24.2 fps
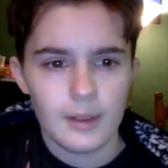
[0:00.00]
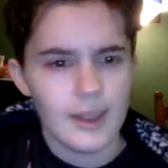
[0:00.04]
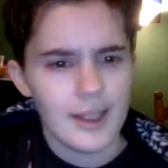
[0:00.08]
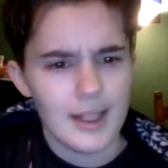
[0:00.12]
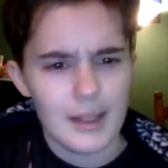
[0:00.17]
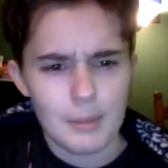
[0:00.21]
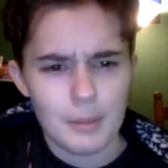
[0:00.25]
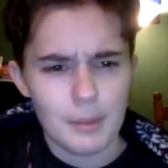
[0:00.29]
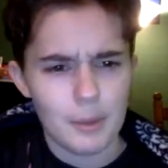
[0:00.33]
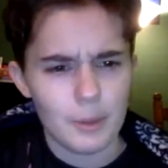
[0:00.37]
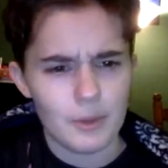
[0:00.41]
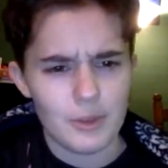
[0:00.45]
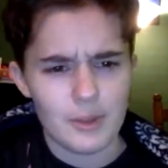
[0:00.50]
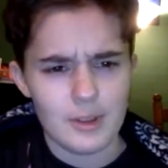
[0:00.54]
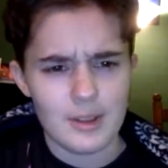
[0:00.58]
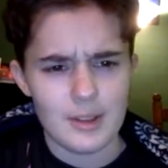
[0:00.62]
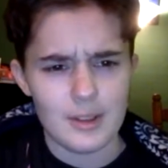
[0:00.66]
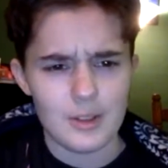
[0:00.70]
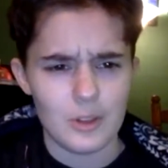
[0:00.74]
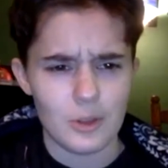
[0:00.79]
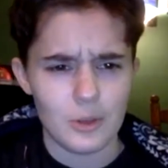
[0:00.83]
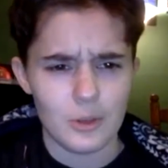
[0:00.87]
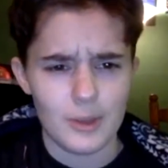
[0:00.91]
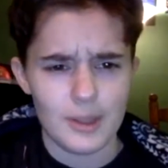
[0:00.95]
and I posted
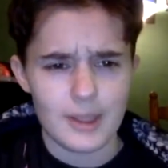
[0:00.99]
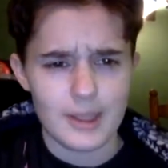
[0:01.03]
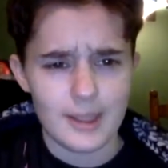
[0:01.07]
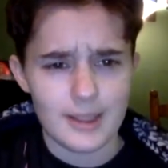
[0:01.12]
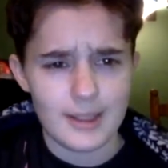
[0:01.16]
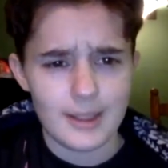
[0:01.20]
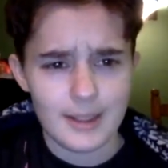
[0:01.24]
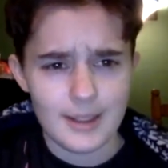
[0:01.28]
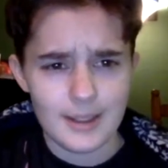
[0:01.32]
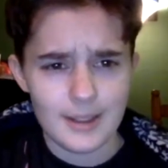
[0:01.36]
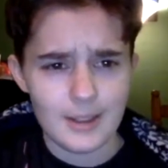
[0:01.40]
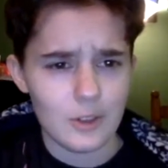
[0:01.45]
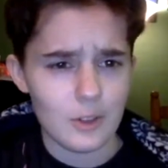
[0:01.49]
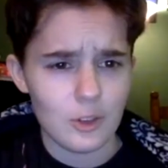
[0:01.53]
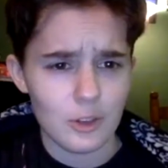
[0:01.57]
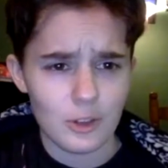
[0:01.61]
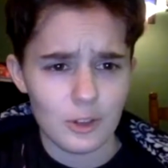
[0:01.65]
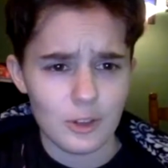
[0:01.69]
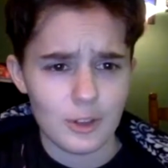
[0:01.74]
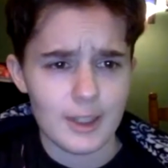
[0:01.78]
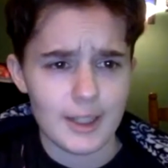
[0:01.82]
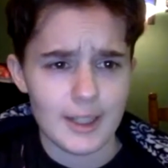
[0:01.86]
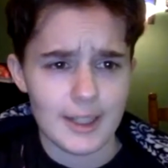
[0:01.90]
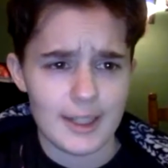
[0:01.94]
this already, is
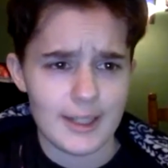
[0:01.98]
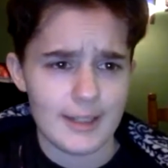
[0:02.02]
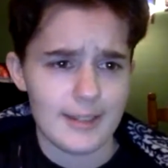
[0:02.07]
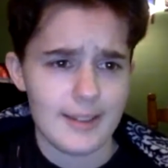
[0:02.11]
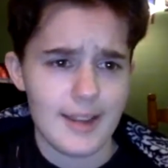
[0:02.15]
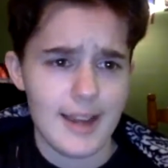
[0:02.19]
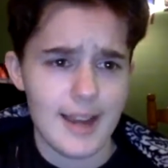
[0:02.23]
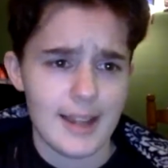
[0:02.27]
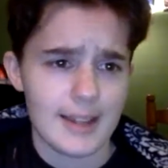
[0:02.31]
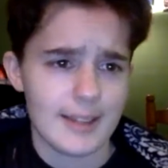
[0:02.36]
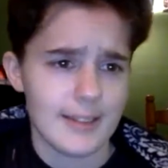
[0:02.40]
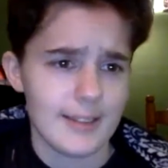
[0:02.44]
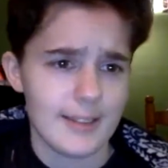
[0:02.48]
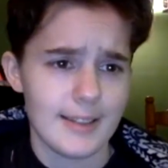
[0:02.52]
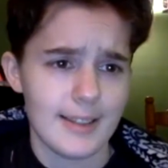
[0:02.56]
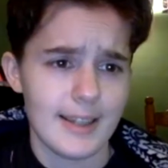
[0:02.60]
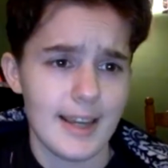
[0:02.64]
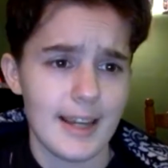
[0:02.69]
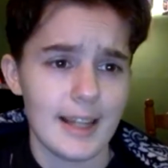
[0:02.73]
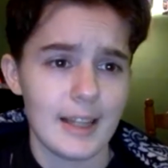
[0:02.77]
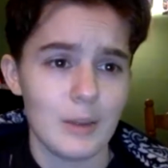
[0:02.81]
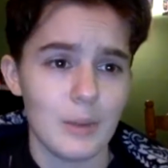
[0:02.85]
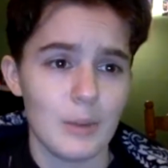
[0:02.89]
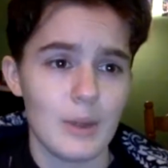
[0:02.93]
her getting attacked in the
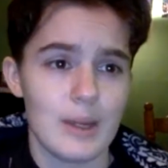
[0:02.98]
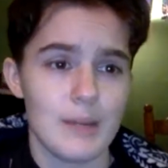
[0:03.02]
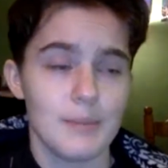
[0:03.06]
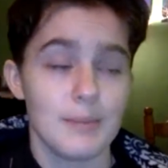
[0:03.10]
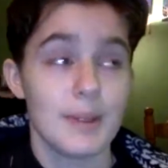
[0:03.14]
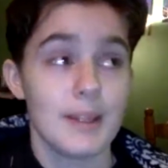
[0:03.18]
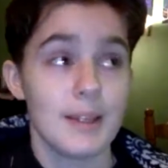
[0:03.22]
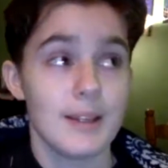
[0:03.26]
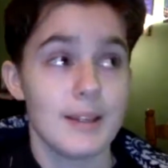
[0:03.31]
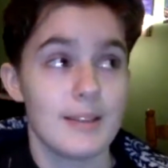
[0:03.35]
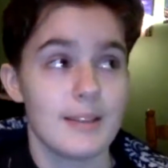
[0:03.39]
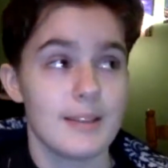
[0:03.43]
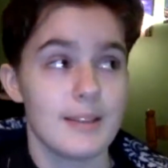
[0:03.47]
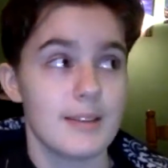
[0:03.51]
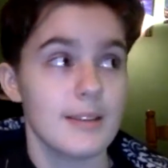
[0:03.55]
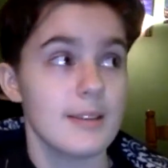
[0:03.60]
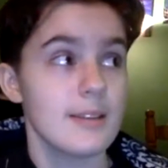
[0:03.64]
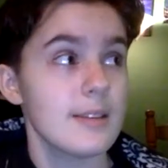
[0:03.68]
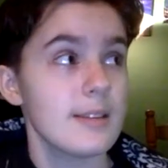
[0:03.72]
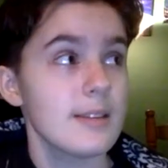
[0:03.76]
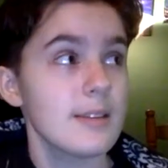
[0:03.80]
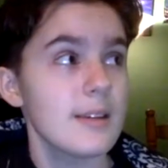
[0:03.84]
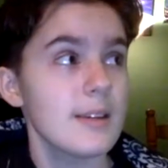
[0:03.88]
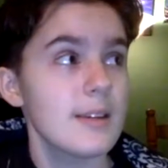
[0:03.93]
alleyway because
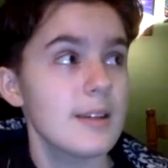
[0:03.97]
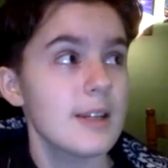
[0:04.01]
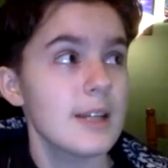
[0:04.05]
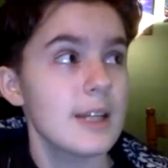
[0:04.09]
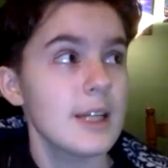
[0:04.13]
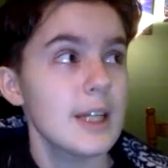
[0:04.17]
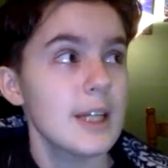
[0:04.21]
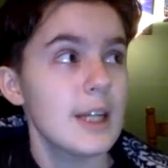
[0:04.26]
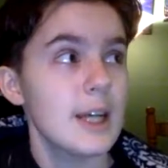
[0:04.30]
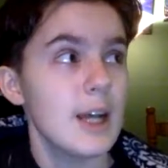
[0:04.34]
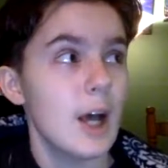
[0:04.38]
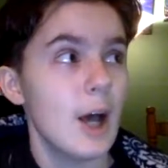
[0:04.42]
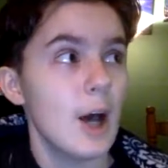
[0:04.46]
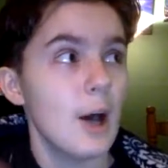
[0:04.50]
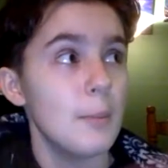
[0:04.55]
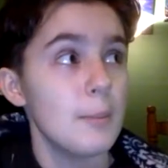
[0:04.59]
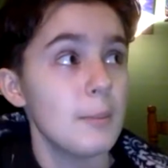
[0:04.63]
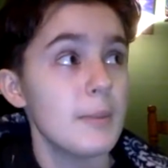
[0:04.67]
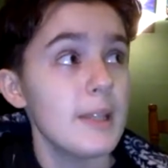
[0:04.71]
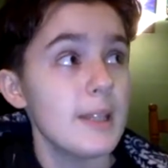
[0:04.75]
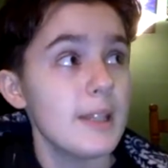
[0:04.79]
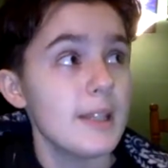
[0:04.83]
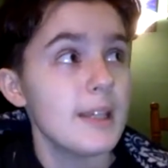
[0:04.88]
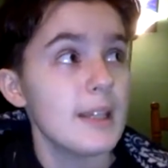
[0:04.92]
it's
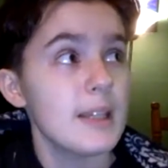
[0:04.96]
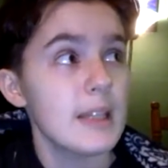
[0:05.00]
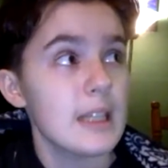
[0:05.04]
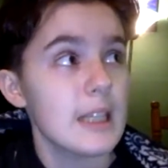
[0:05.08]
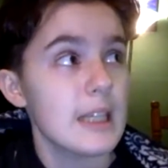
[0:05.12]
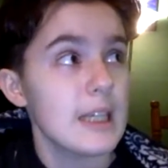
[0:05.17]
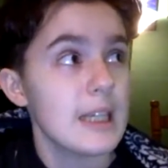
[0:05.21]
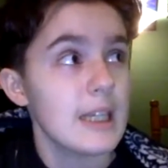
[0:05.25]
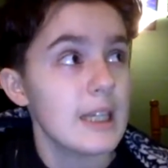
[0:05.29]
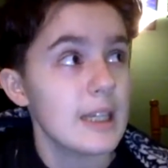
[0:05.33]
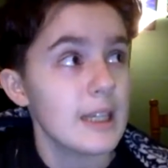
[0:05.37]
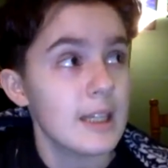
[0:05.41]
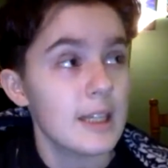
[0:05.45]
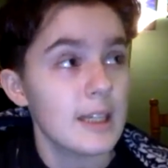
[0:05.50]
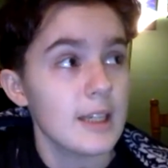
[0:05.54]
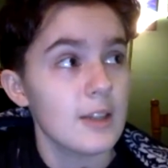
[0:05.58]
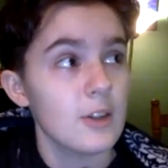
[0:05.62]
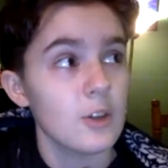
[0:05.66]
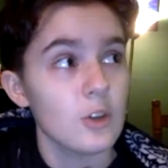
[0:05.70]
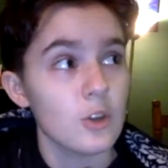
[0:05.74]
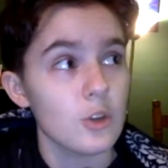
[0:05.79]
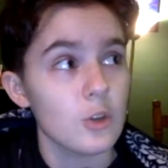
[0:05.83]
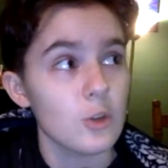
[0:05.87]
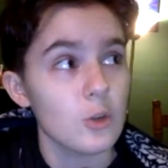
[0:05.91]
immediately
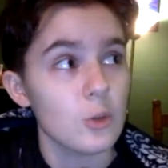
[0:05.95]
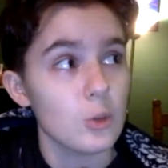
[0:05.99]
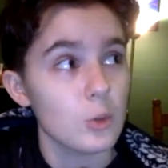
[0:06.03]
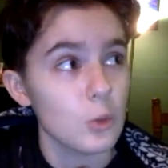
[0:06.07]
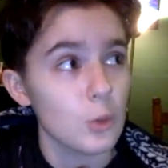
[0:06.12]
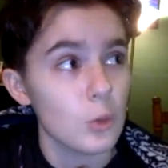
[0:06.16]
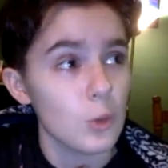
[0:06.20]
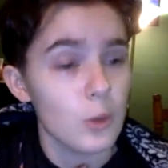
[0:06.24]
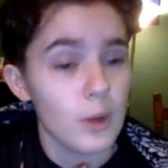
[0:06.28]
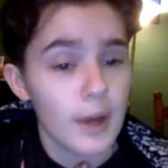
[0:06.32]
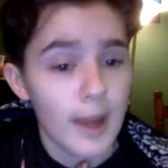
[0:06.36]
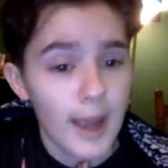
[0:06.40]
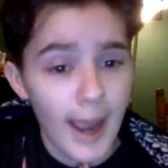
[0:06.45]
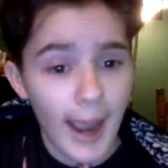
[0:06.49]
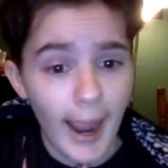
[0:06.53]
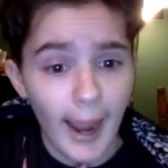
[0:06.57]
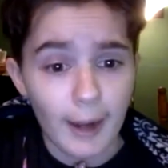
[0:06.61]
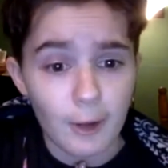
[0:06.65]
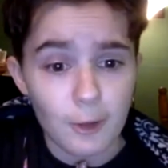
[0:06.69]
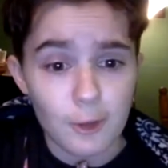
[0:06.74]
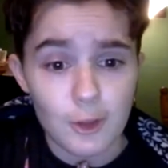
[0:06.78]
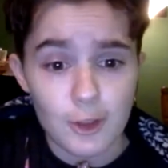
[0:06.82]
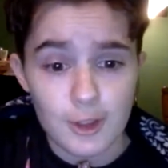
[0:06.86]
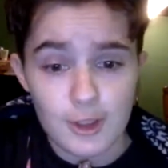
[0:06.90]
into
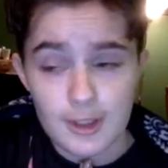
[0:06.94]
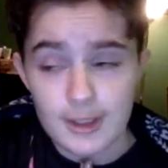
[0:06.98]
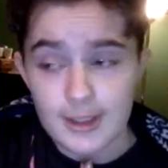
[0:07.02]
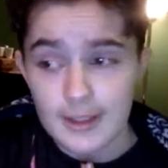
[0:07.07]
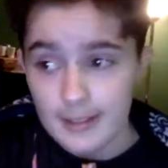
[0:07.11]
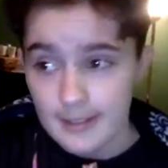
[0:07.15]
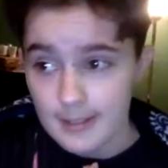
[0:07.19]
action.